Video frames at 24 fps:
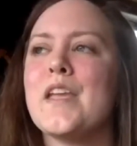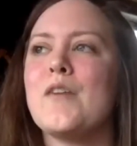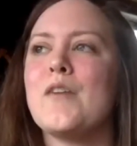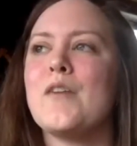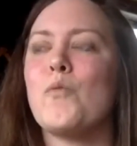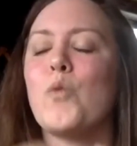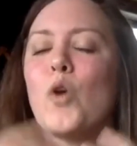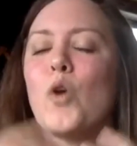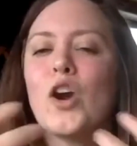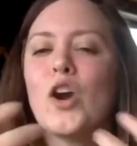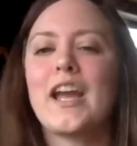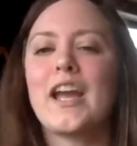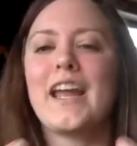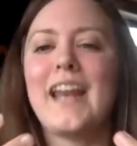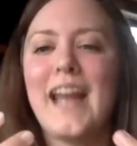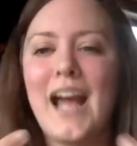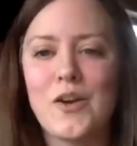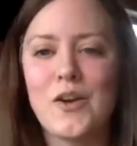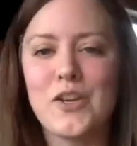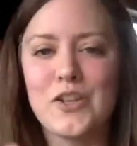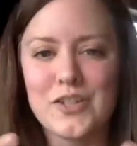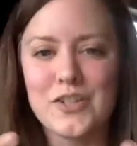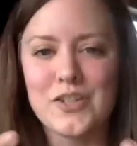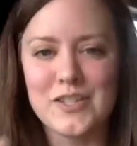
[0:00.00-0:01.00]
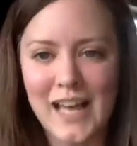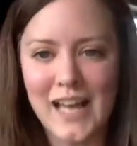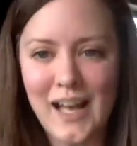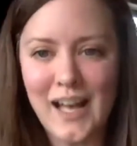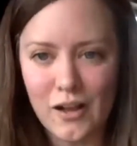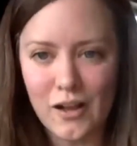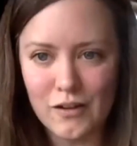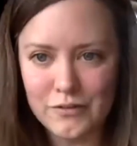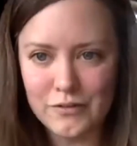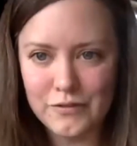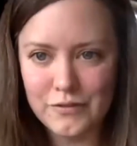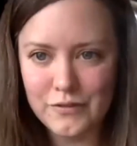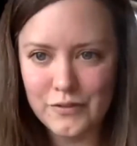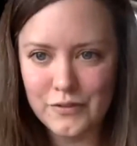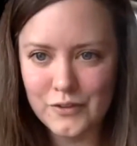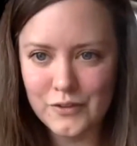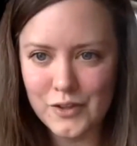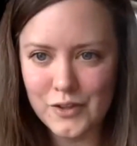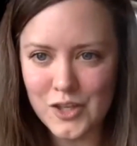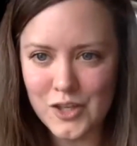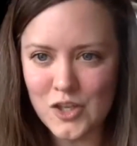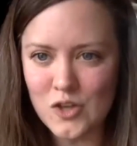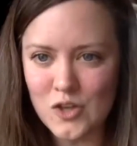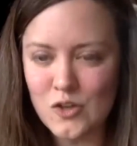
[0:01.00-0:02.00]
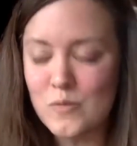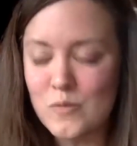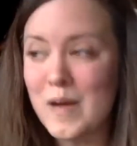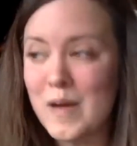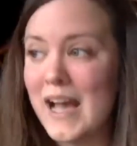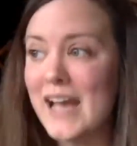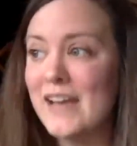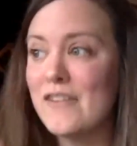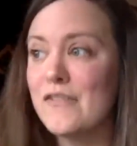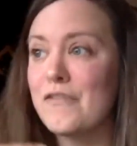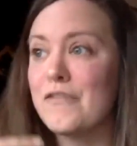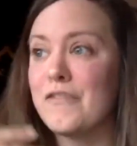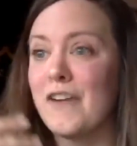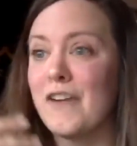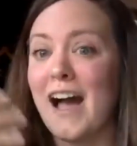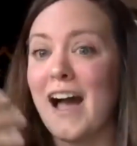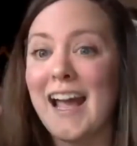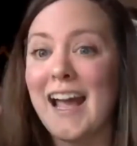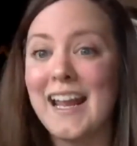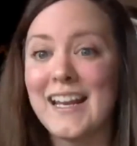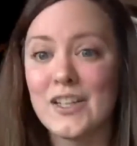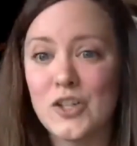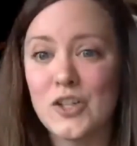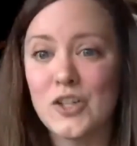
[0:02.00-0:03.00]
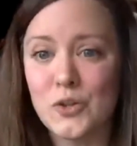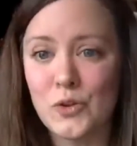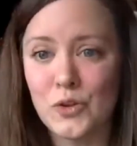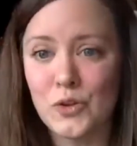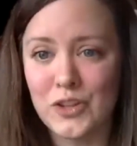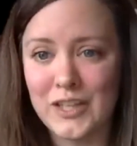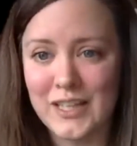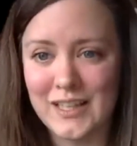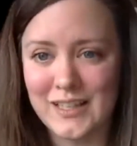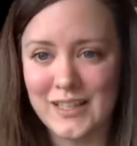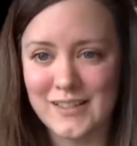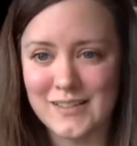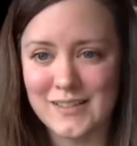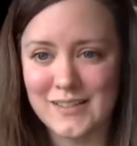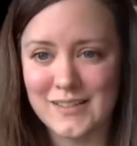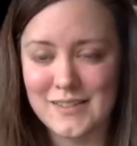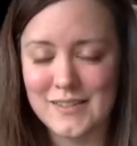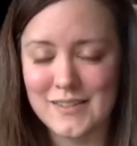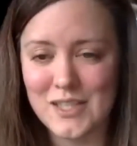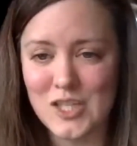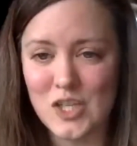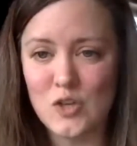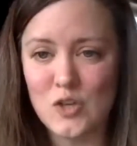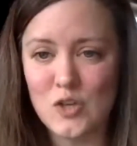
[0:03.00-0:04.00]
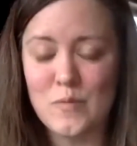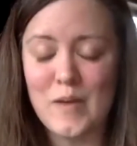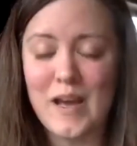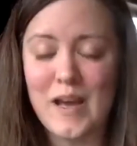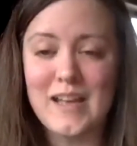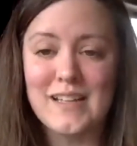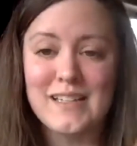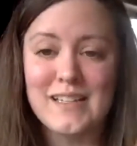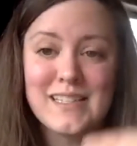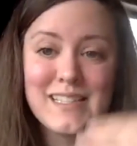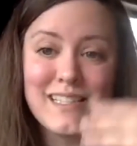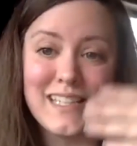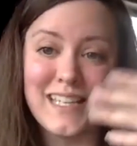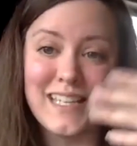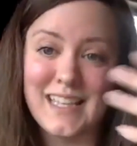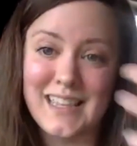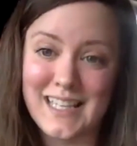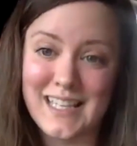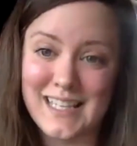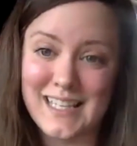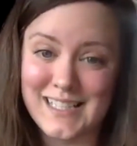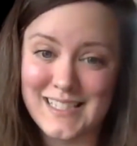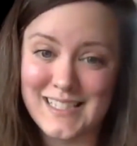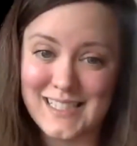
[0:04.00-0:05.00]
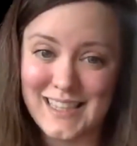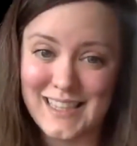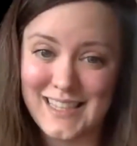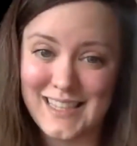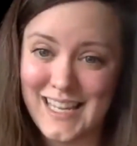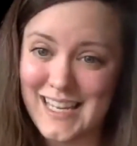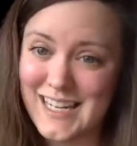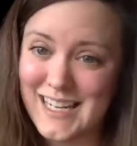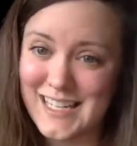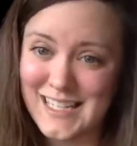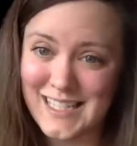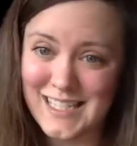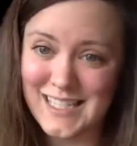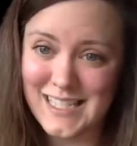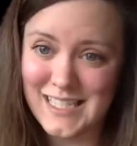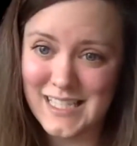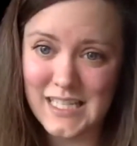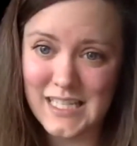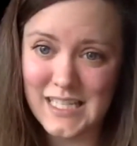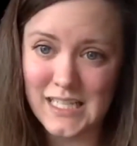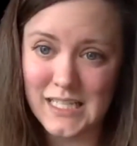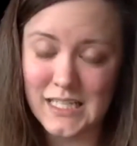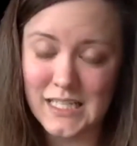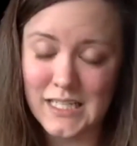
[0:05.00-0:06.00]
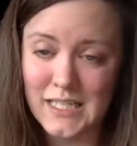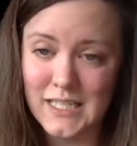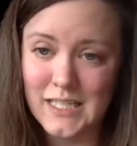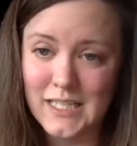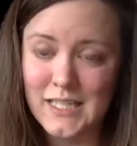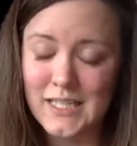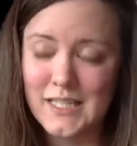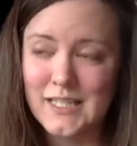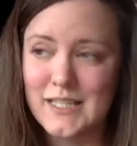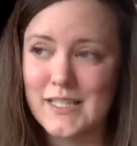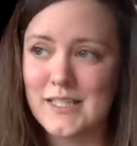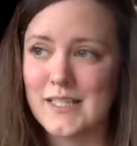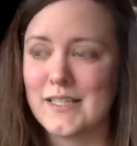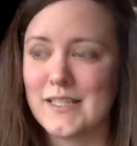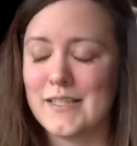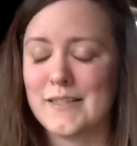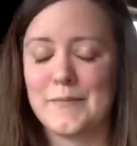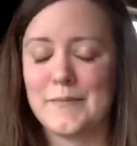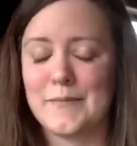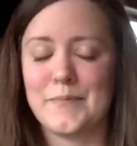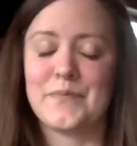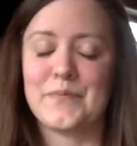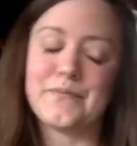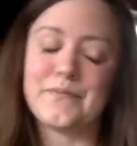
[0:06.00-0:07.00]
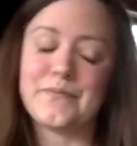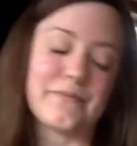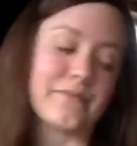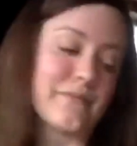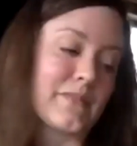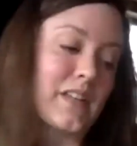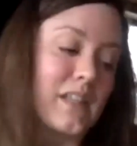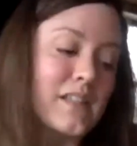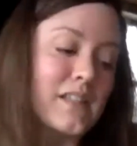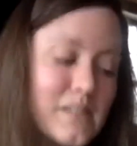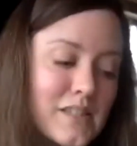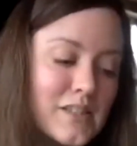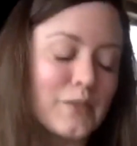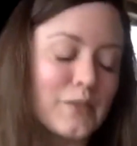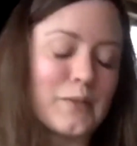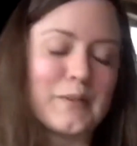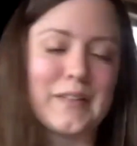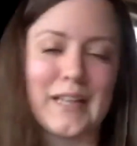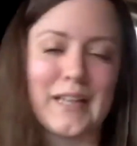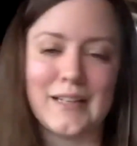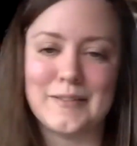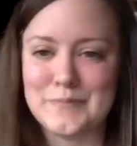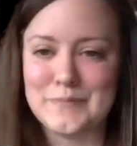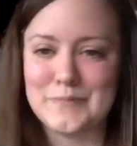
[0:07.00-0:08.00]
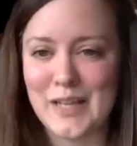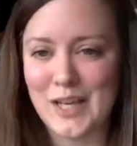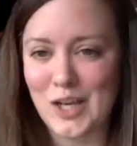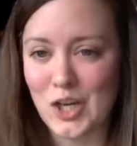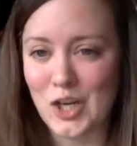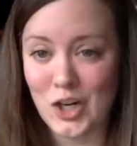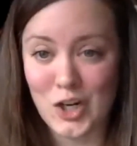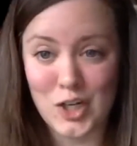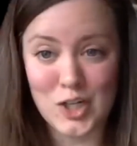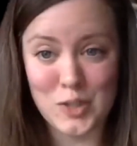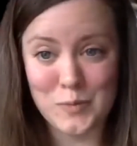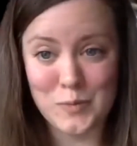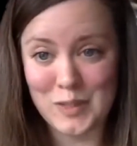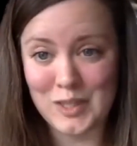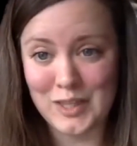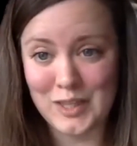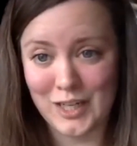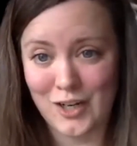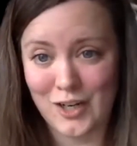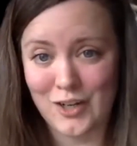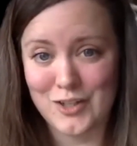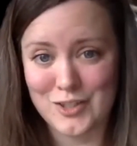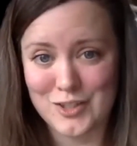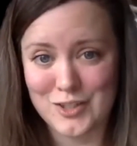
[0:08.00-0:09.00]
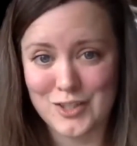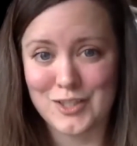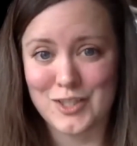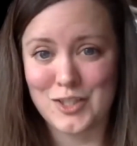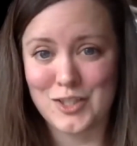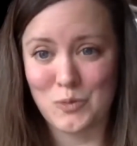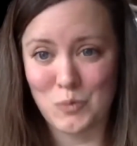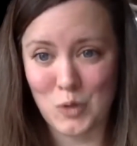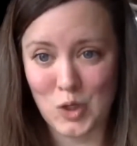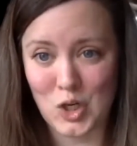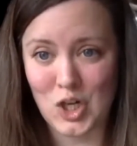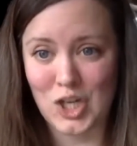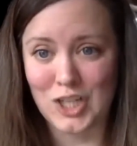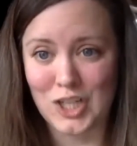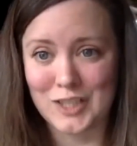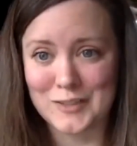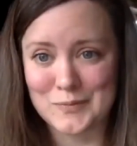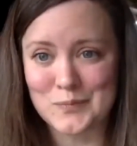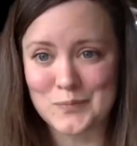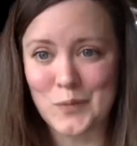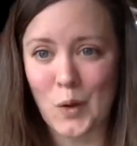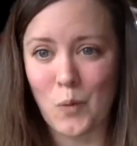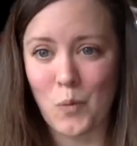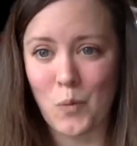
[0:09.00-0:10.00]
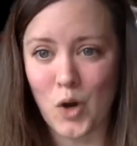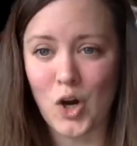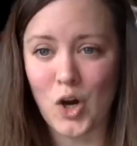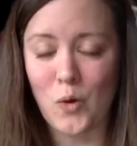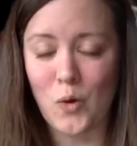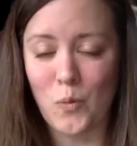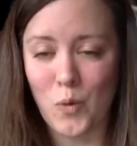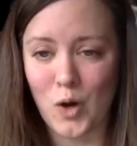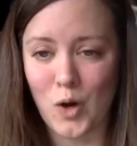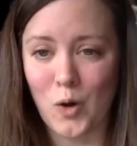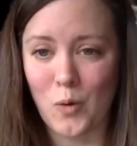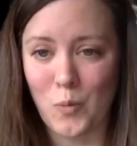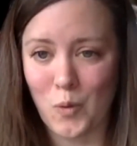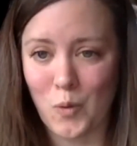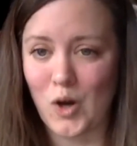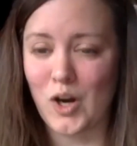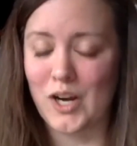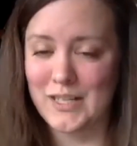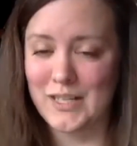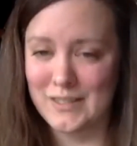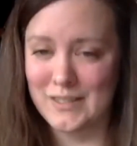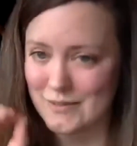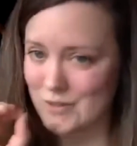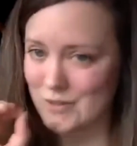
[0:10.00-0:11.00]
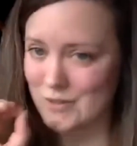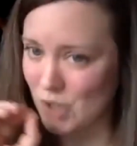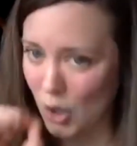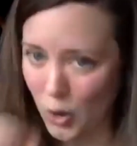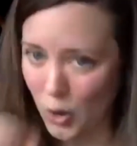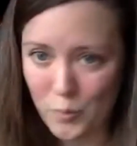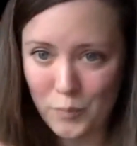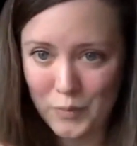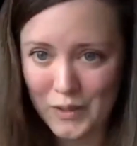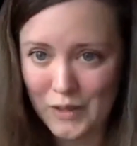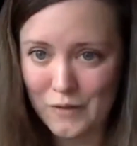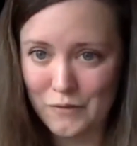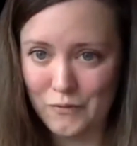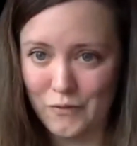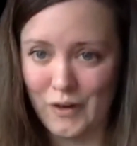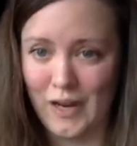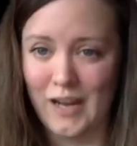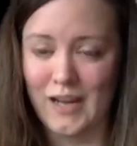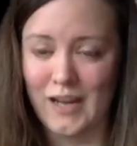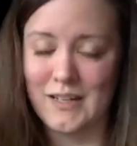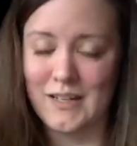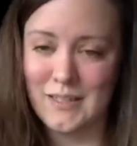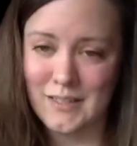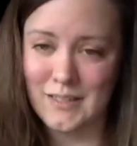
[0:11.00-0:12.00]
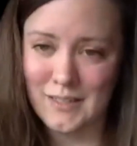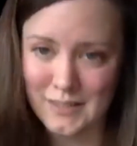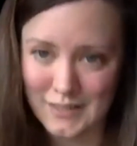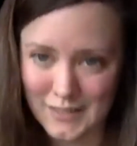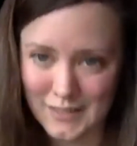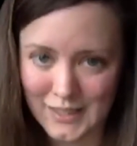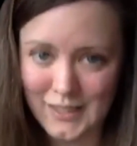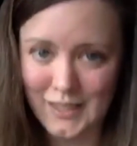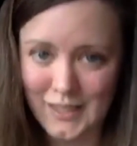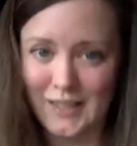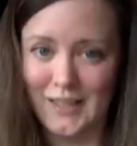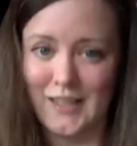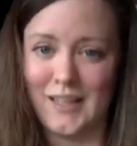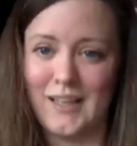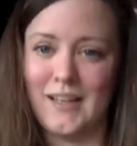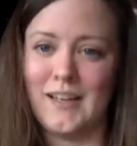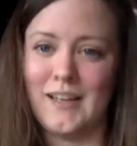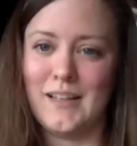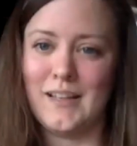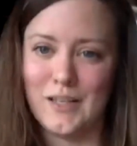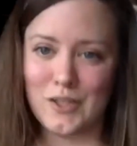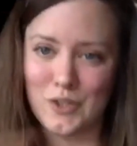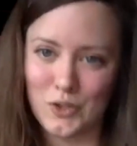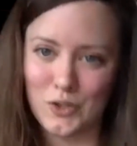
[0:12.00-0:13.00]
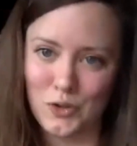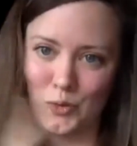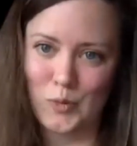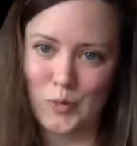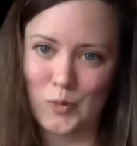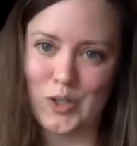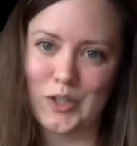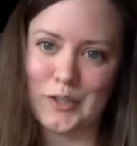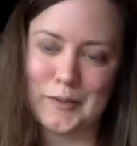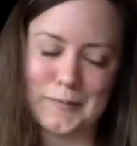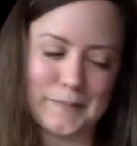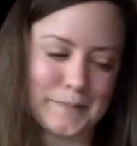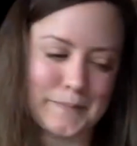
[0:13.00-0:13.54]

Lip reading: work it out yourself, you might find new things. You might see things that they didn't see. So yeah, my encouragement there is just to work. Don't be afraid. Dig in and do the work.